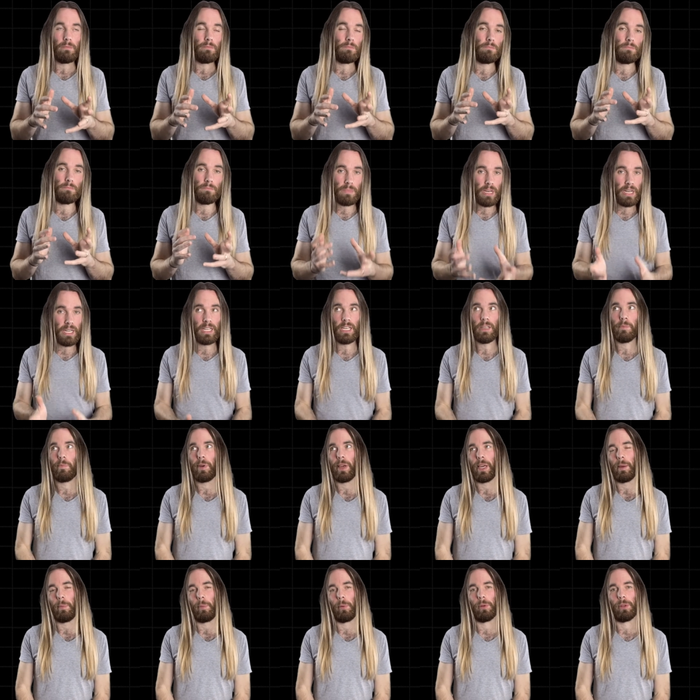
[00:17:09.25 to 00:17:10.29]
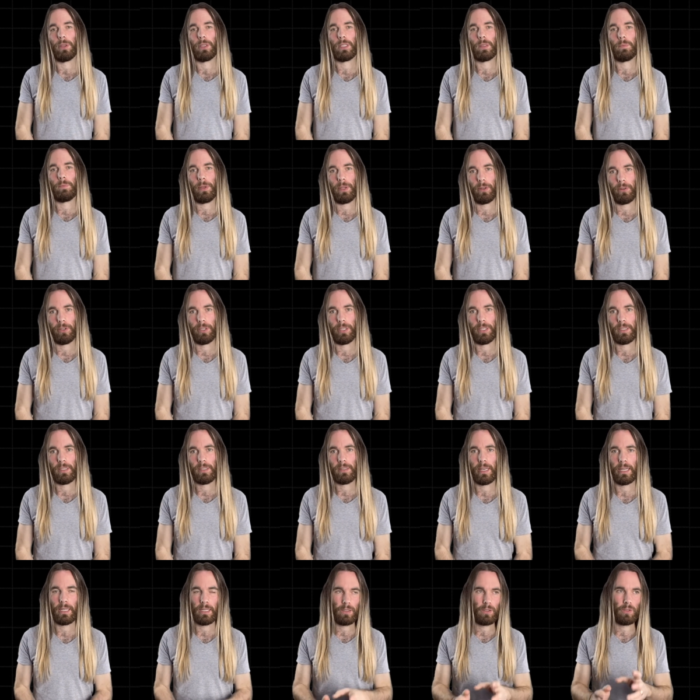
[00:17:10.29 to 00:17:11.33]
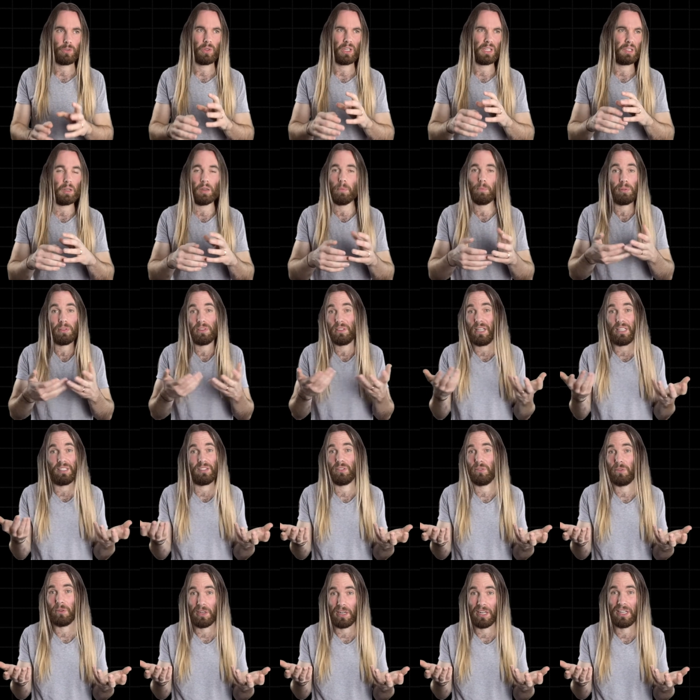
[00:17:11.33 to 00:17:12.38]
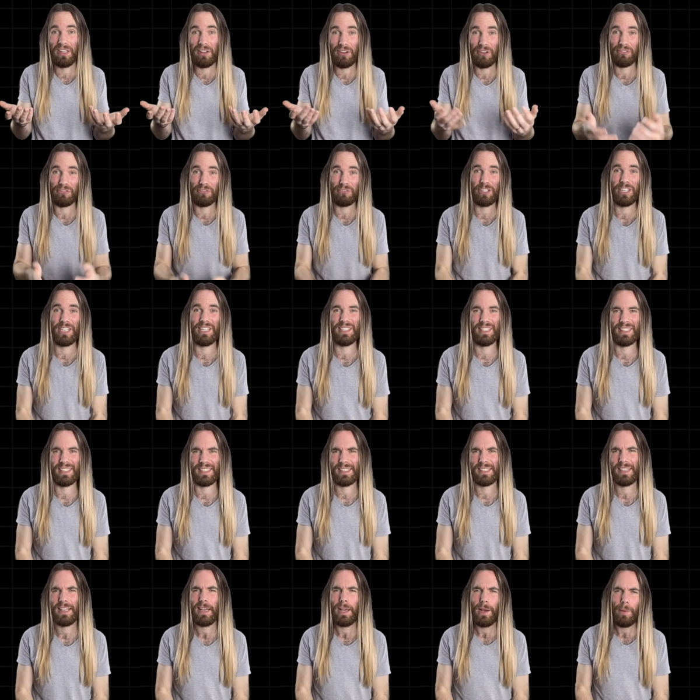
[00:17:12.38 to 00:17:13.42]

many people experience thanks to a plethora of reasons.